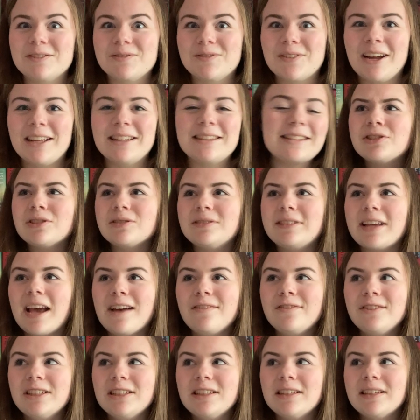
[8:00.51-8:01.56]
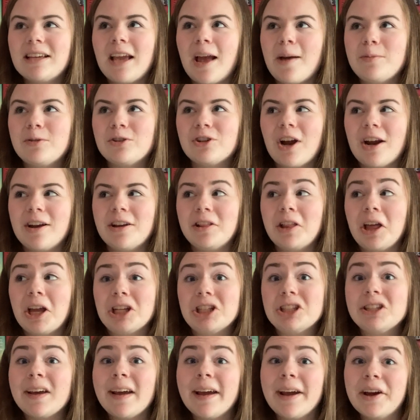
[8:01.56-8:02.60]
Friends. So Daphne kept trying to, like,
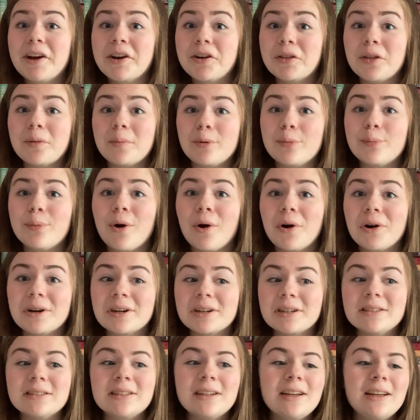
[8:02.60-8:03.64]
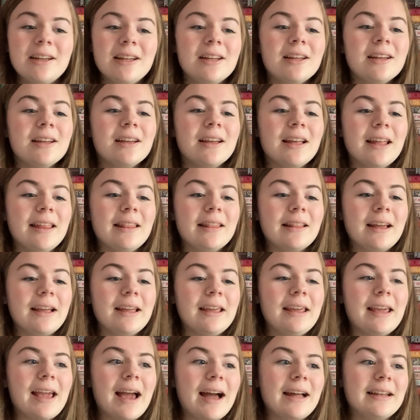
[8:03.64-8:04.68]
tear them apart. And, like,
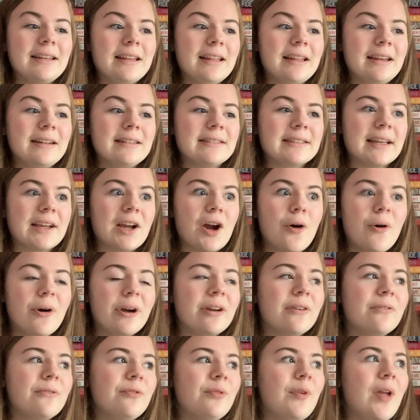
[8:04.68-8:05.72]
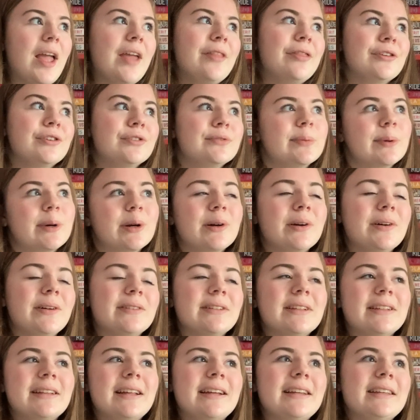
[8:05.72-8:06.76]
yeah, Nina's like, oh, I don't fit in this world.
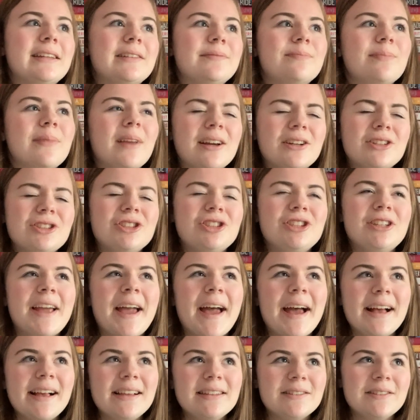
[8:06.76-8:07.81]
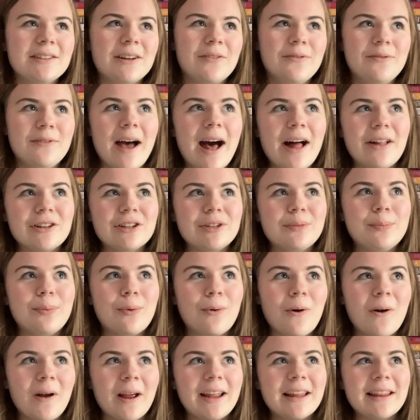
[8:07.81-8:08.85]
And, like, she has a valid
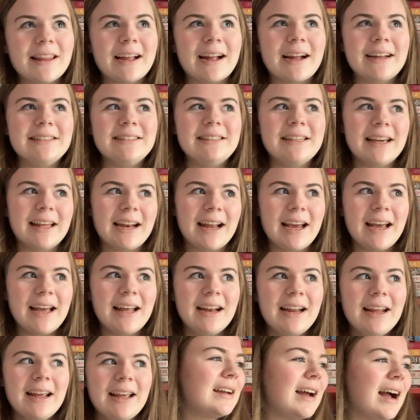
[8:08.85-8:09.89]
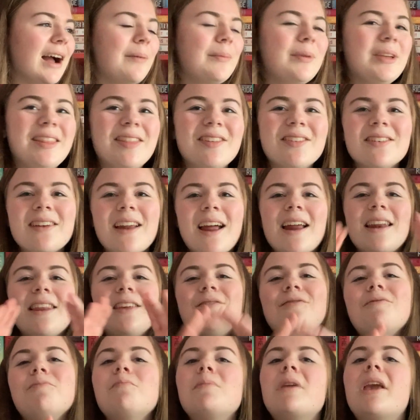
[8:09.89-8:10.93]
point. Like, I get it. I mean, they're not
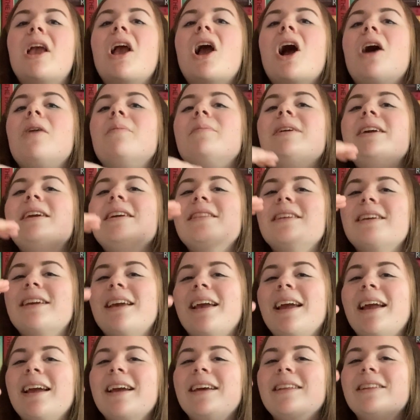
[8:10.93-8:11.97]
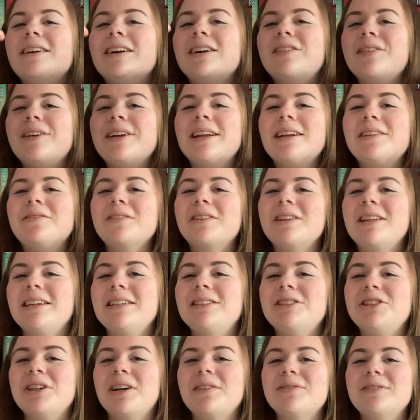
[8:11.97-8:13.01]
even becoming the king and the queen. I feel
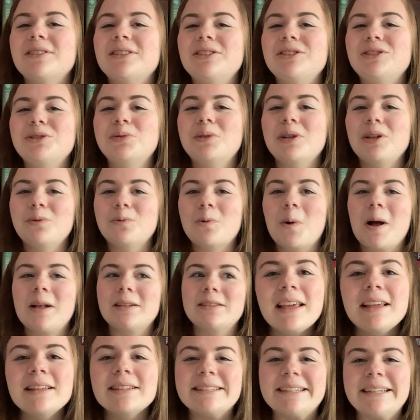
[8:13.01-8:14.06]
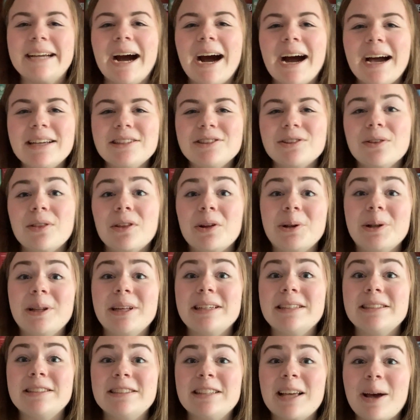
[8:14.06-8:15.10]
like Jeff can do what he wants. He's a guy, so they'll
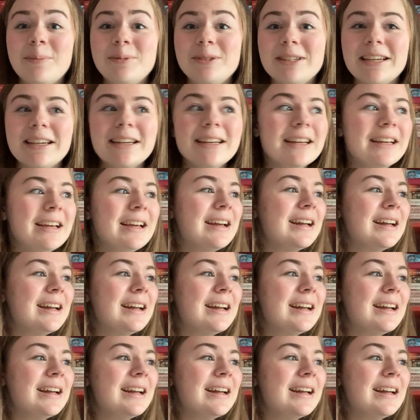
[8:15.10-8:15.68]
accept it.